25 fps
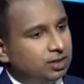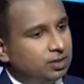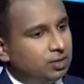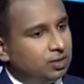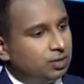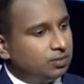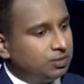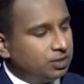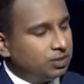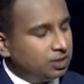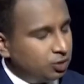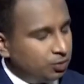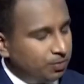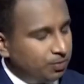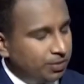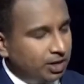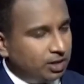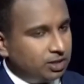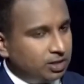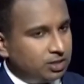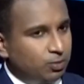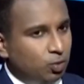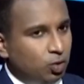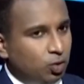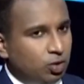So, since you
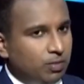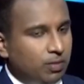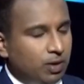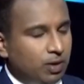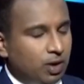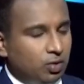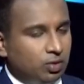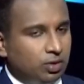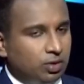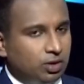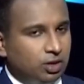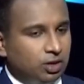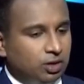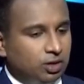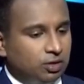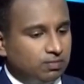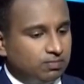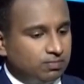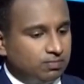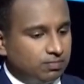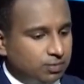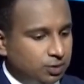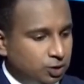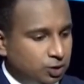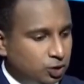mainly spoke about
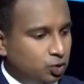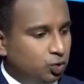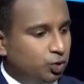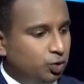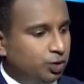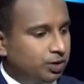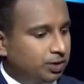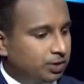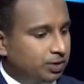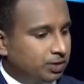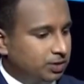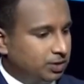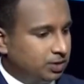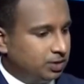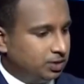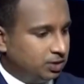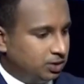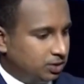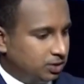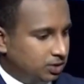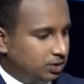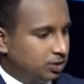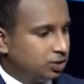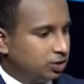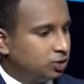students and
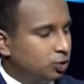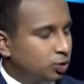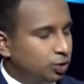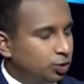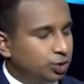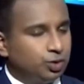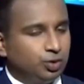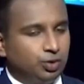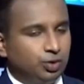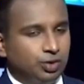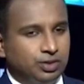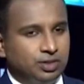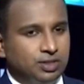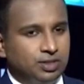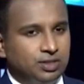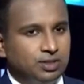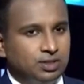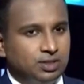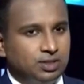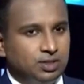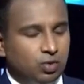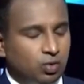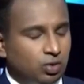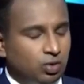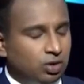school students, is
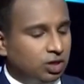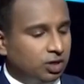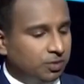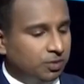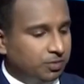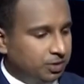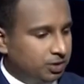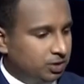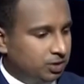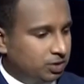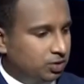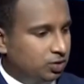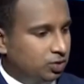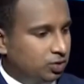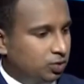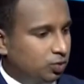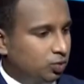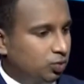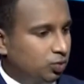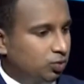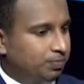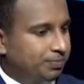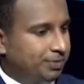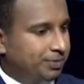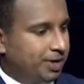this only limited
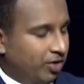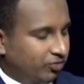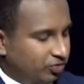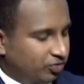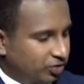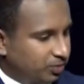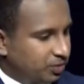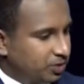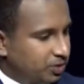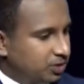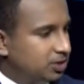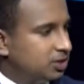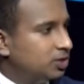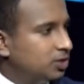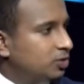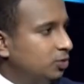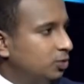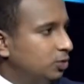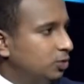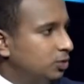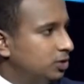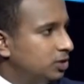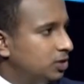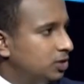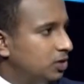to government
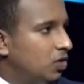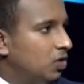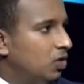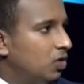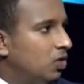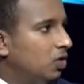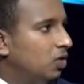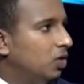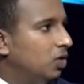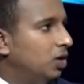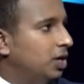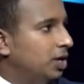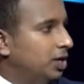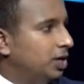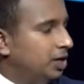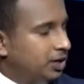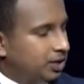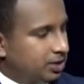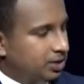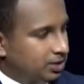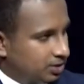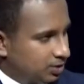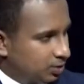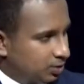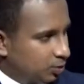schools, or
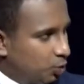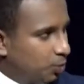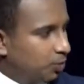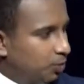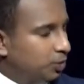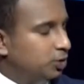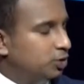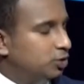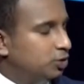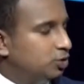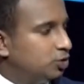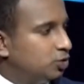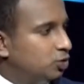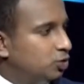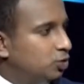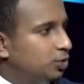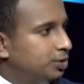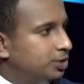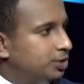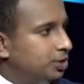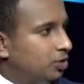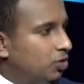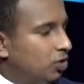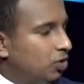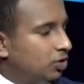is it open to
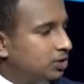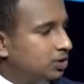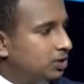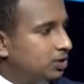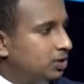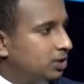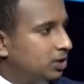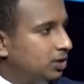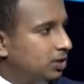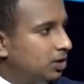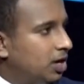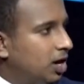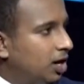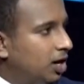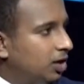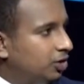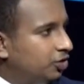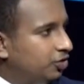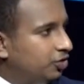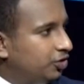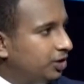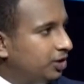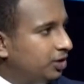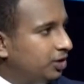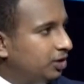schools across the
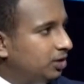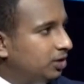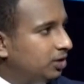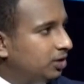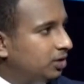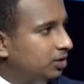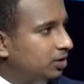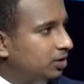country?